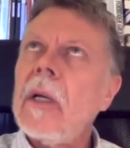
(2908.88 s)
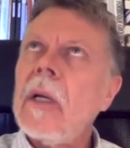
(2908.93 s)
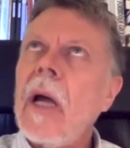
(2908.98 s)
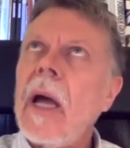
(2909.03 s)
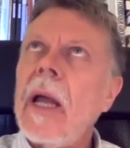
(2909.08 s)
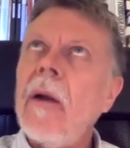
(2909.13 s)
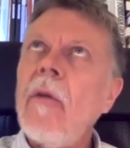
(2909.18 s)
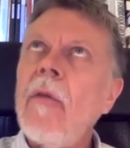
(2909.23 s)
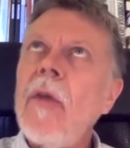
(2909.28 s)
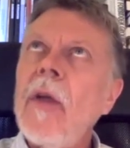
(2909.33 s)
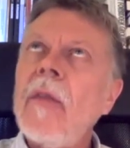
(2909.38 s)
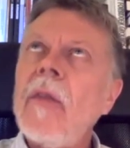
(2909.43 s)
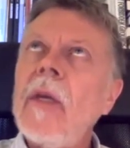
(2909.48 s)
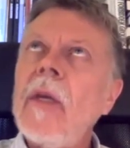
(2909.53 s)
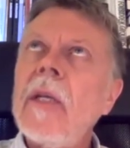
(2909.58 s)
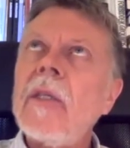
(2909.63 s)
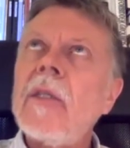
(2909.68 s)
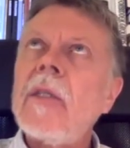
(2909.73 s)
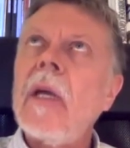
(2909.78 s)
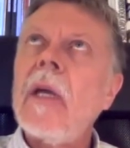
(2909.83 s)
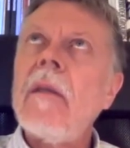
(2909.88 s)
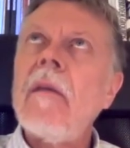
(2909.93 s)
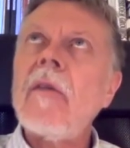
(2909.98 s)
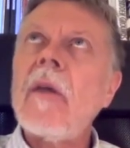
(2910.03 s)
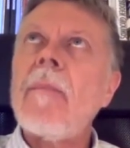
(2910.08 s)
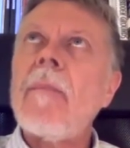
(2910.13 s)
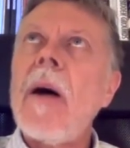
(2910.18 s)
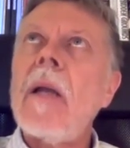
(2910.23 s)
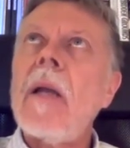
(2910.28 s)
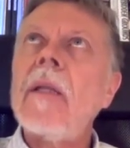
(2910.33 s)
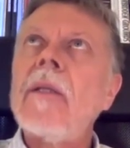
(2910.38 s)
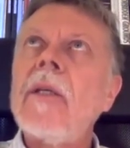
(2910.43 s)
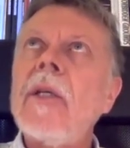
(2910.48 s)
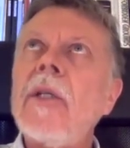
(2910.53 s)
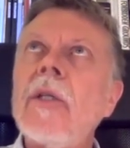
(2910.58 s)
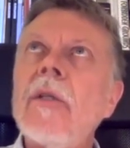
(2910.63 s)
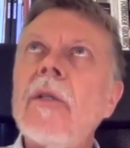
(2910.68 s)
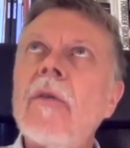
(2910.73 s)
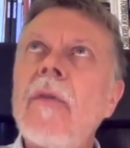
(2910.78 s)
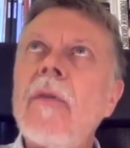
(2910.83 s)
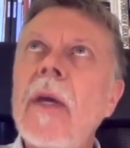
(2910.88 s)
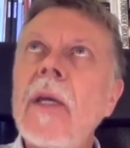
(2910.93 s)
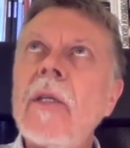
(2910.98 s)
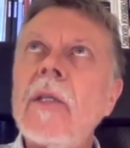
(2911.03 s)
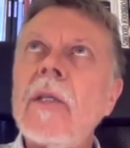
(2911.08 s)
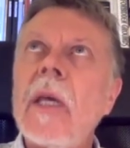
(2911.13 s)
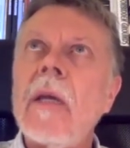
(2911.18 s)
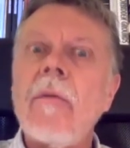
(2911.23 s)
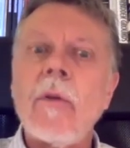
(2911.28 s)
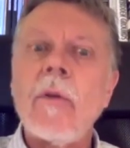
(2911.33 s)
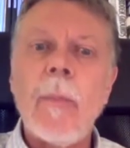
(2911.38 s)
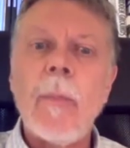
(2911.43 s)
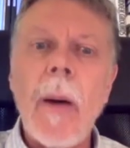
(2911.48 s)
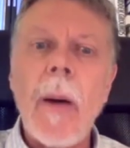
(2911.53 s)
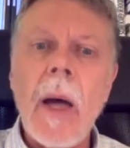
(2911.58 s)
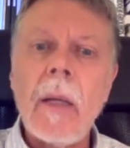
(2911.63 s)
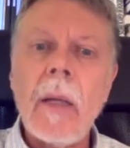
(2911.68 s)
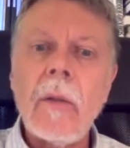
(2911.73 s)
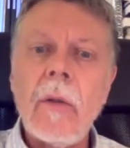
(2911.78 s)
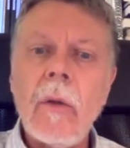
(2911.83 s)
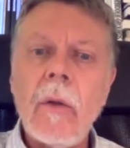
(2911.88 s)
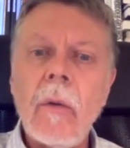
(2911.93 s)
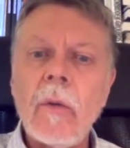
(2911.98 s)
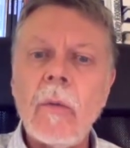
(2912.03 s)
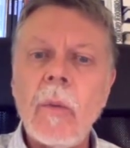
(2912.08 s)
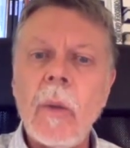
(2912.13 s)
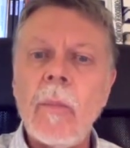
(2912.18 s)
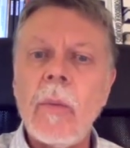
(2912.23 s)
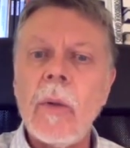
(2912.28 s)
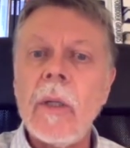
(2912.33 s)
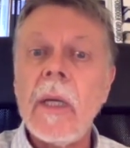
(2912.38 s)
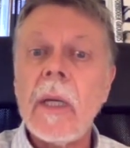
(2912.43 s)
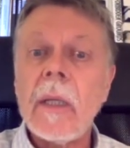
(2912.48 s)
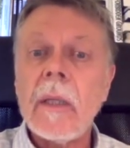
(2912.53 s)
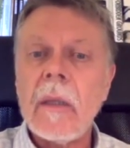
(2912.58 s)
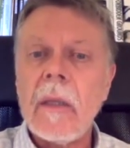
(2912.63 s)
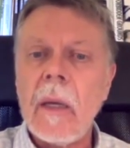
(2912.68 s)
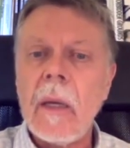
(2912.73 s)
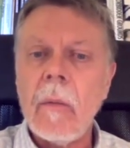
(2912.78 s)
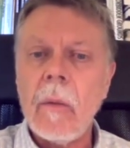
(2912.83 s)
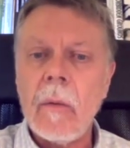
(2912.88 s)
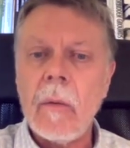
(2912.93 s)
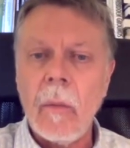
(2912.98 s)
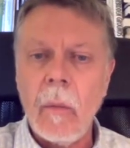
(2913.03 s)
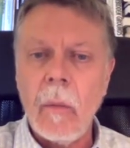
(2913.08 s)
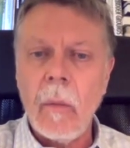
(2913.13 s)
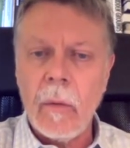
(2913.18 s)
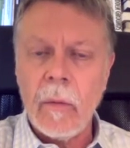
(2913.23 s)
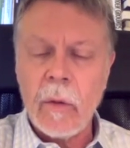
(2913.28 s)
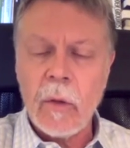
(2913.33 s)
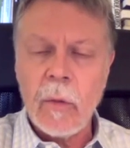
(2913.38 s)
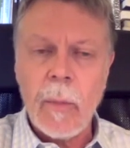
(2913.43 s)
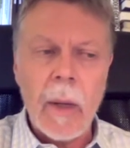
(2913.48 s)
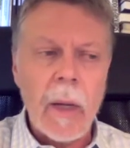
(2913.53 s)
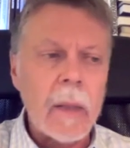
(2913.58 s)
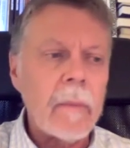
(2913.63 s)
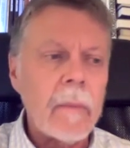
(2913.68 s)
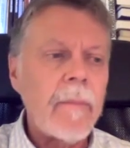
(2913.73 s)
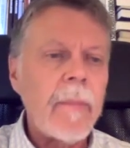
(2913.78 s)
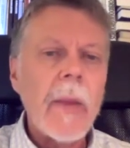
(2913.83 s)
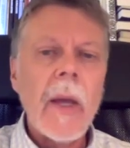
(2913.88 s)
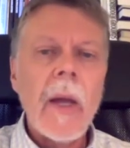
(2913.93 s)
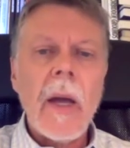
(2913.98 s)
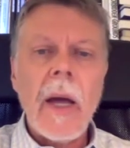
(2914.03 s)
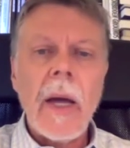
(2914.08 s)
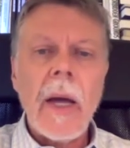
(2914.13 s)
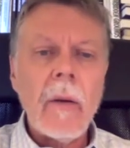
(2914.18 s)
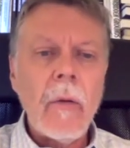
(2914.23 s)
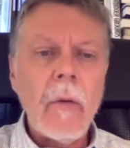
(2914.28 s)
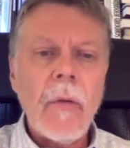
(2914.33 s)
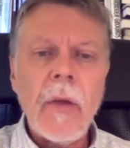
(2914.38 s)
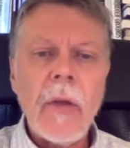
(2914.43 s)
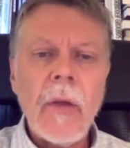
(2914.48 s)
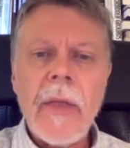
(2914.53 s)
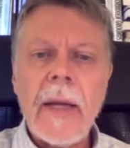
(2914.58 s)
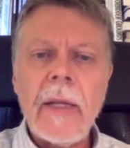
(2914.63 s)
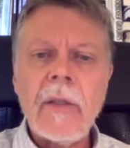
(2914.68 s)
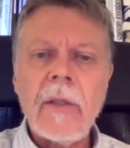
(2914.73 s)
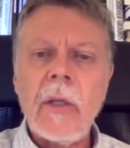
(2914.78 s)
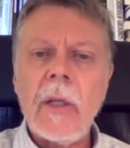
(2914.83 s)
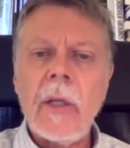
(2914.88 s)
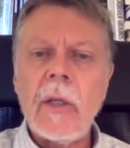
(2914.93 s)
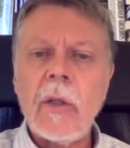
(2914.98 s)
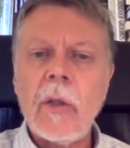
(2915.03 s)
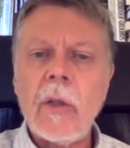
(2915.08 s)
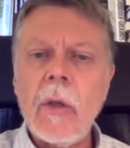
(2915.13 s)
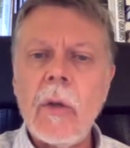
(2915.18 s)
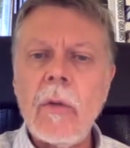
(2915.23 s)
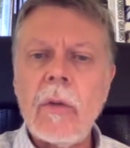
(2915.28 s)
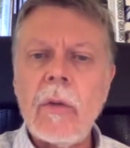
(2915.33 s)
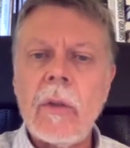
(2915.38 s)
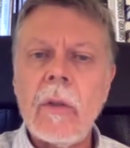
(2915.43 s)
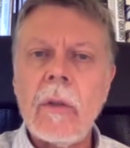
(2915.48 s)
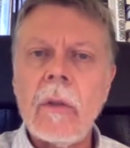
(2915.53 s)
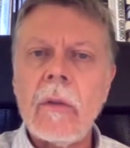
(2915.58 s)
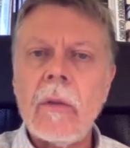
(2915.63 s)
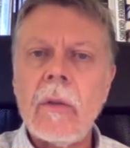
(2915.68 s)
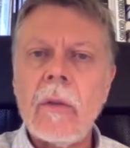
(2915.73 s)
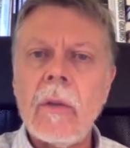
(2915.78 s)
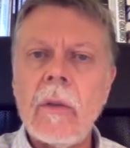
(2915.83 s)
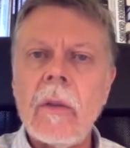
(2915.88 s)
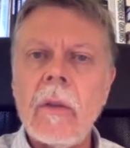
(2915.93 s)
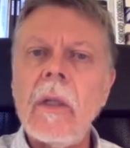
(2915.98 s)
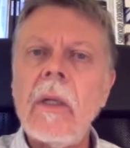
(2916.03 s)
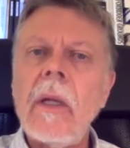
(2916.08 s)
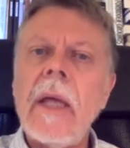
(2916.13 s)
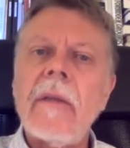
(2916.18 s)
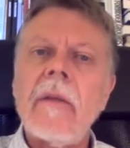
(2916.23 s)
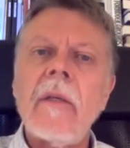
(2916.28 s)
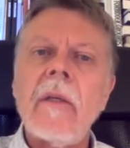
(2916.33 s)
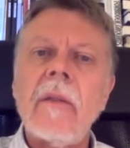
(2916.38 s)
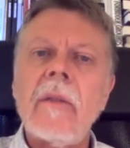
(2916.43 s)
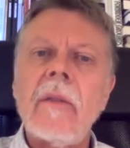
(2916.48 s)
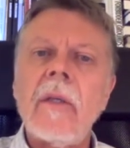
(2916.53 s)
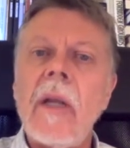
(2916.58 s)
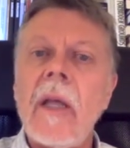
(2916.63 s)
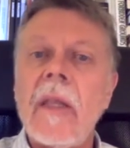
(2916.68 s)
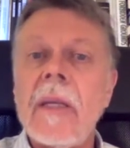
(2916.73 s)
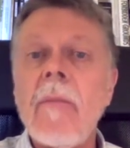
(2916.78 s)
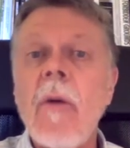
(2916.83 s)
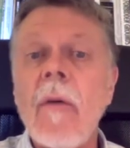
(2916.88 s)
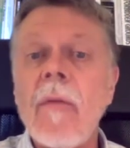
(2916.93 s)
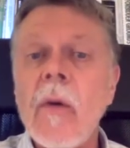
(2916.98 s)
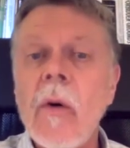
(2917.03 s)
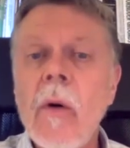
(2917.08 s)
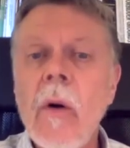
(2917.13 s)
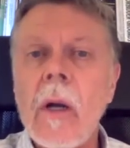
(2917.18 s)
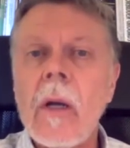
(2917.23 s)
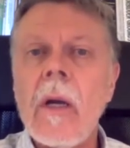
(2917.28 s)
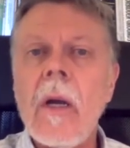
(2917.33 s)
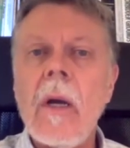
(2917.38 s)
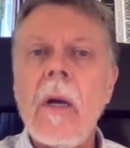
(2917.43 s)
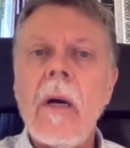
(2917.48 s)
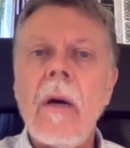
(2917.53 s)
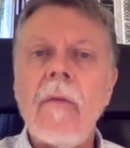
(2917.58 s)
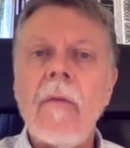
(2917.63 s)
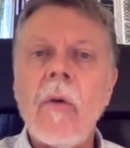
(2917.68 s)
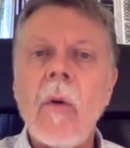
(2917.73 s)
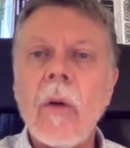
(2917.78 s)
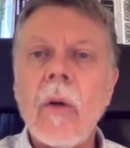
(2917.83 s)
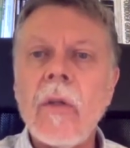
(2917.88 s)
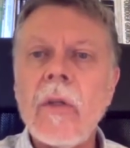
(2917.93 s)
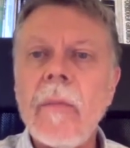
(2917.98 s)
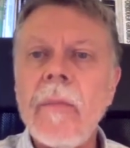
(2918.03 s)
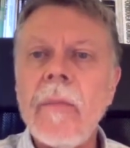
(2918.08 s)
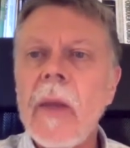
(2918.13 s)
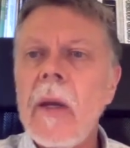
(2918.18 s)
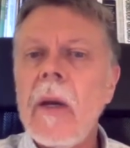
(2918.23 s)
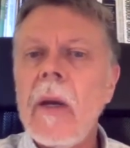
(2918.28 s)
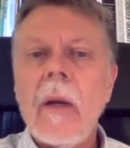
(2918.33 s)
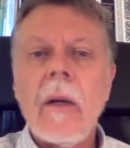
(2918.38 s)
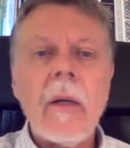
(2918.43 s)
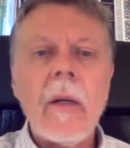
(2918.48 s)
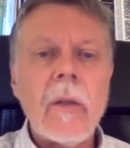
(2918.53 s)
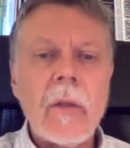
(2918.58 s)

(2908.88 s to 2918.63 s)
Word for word: I don't think the incentives that politicians face and respond to as we predict that they will respond, I don't think that is an excuse to let them off the hook, of course. Right?